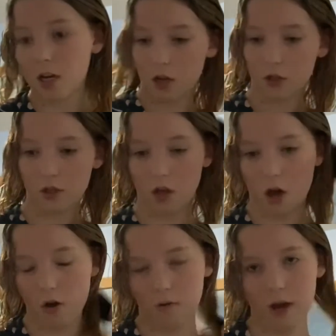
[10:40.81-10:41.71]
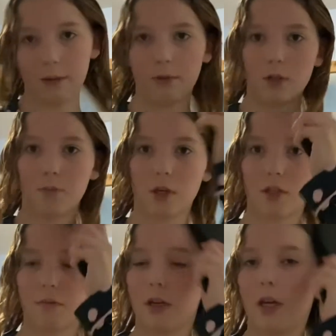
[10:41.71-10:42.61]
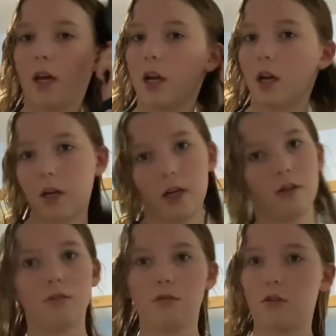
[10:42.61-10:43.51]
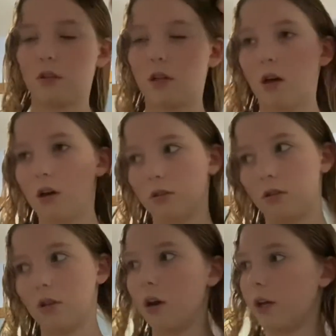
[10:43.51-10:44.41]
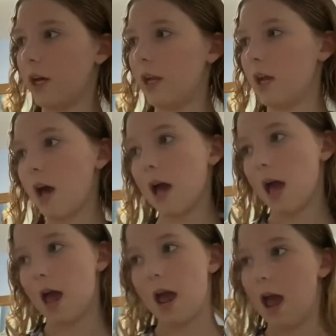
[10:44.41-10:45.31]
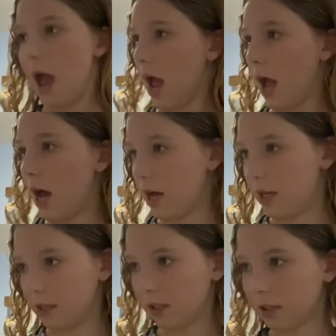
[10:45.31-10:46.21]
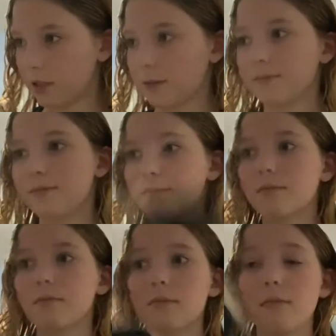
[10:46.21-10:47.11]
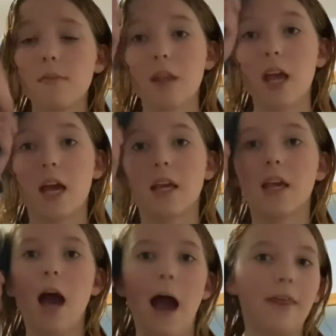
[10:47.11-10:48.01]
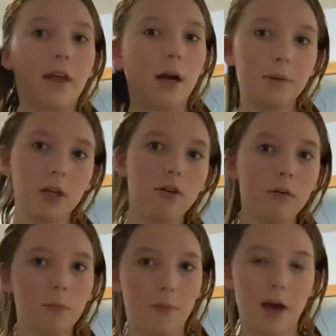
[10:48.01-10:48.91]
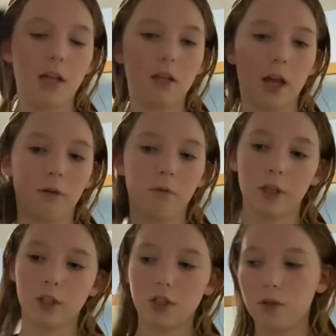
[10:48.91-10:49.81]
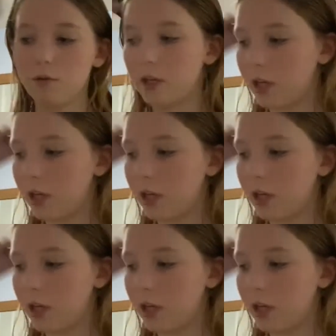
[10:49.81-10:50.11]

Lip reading: So I'm just brushing my hair now so it doesn't get all knotted. And yeah, I think I'm gonna go to bed like really soon.